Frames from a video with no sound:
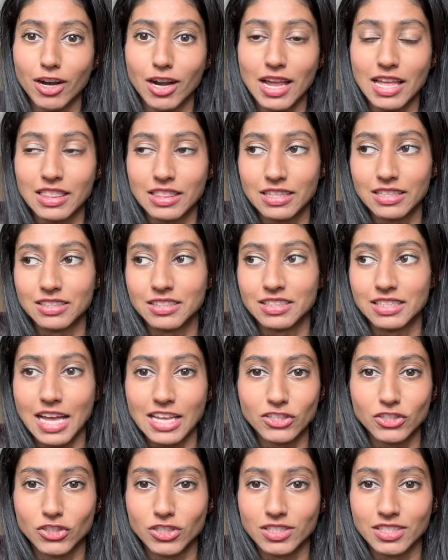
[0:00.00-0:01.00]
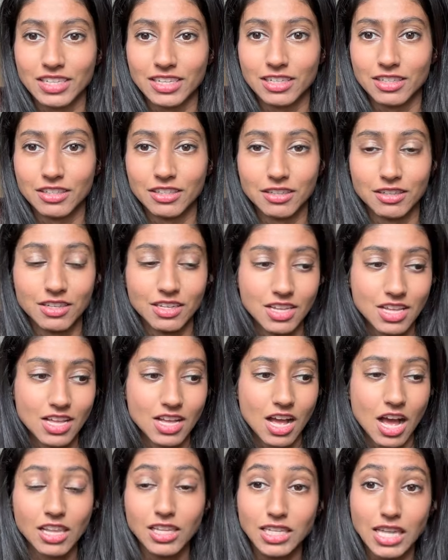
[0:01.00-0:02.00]
And that's just like a
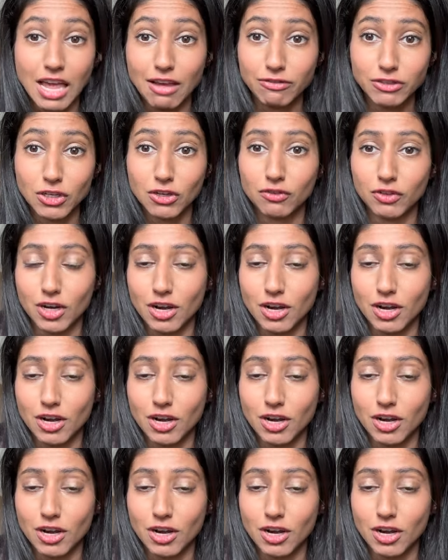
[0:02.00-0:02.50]
leftover